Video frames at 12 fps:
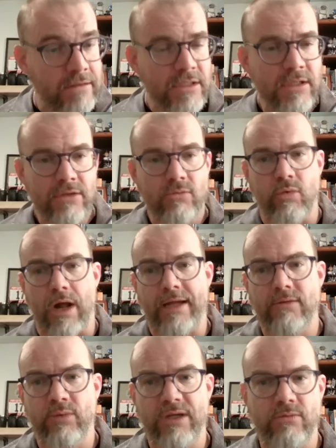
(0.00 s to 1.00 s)
Yeah. Yeah. Sure.
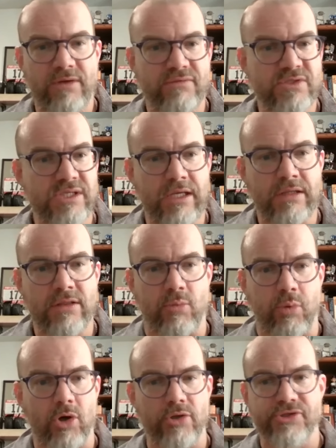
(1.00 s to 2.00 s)
Right. Sure. We, we've seen the
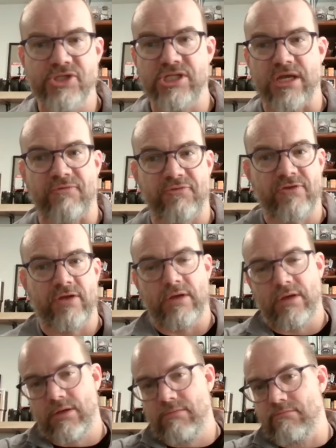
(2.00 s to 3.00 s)
world shift
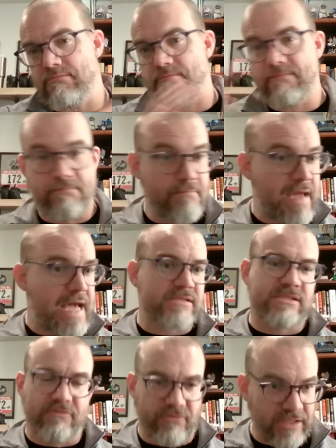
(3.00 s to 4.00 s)

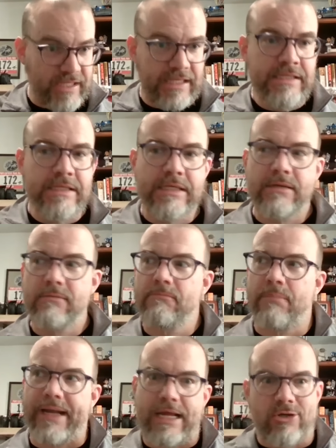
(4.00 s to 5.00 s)
massively
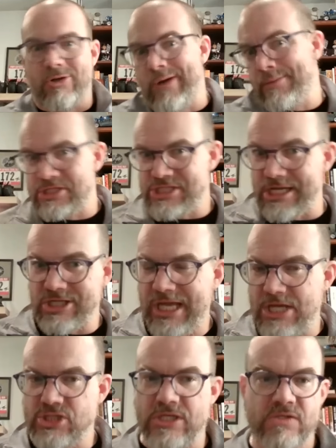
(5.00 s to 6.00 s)
but I don't know how much
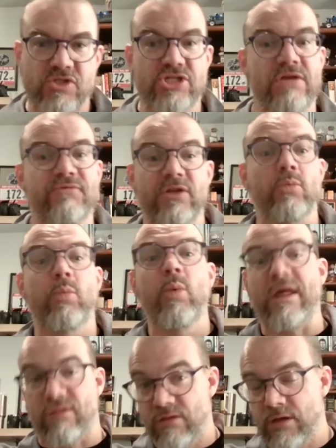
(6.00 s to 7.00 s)
education has shifted
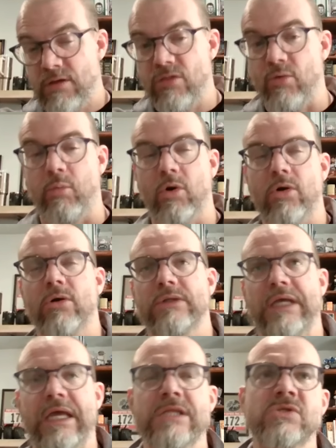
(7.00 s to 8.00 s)
with the
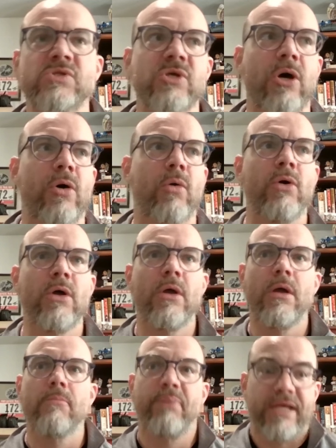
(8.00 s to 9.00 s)
world. And mm -hmm. so,
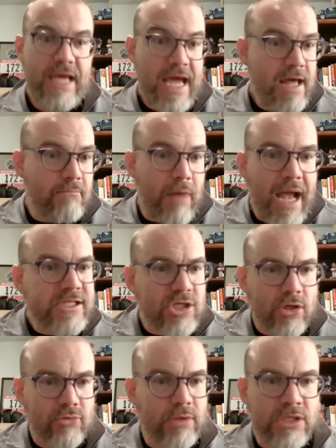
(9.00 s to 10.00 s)
but yeah, my
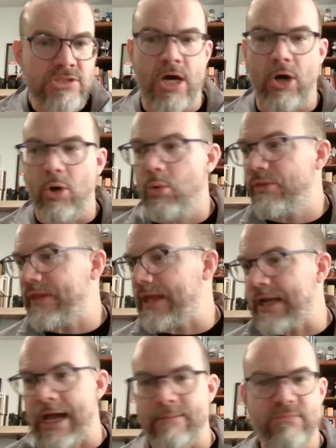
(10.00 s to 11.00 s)
children know
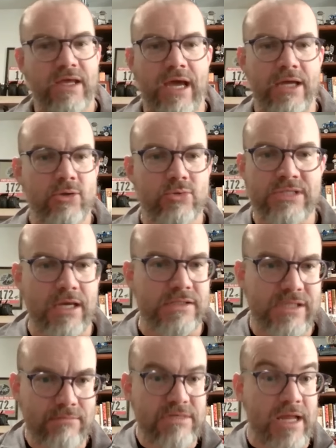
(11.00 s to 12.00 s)
that I'm the guy who
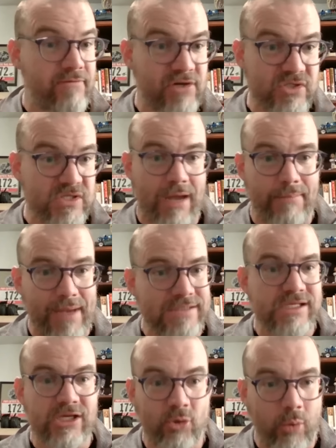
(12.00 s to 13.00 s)
tells them never to stop
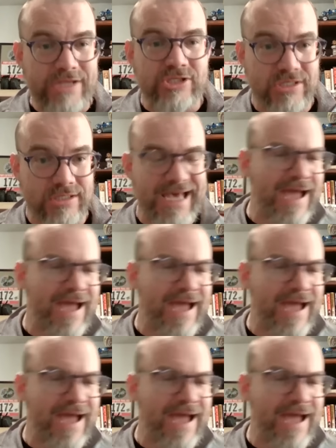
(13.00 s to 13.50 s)
asking questions.